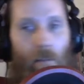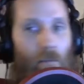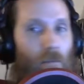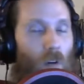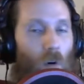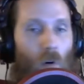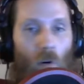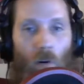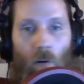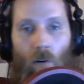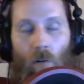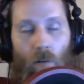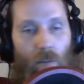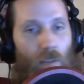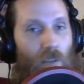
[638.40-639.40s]
of horror
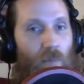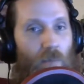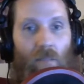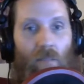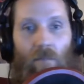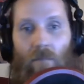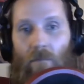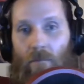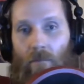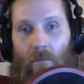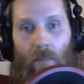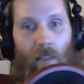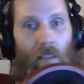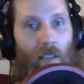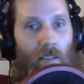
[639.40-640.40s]
or suspense
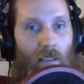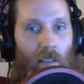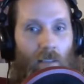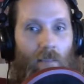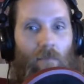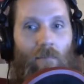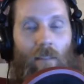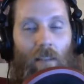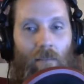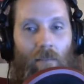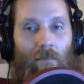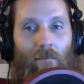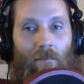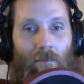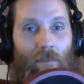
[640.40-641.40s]
that this is. Which was a
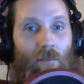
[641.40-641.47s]
brilliant